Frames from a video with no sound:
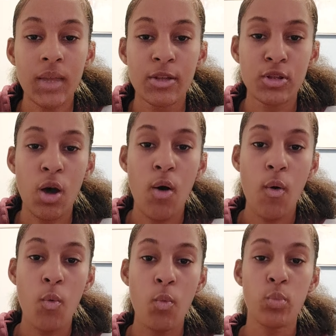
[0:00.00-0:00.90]

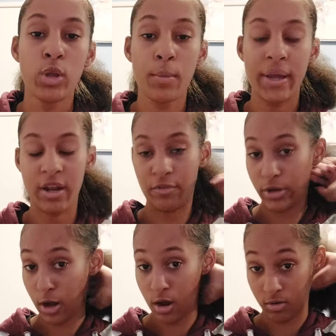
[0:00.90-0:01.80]
so you may never
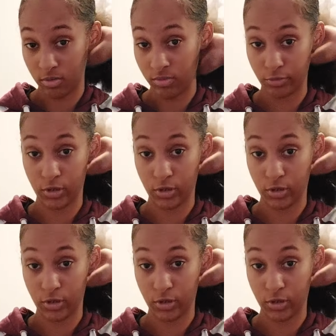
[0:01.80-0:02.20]
know.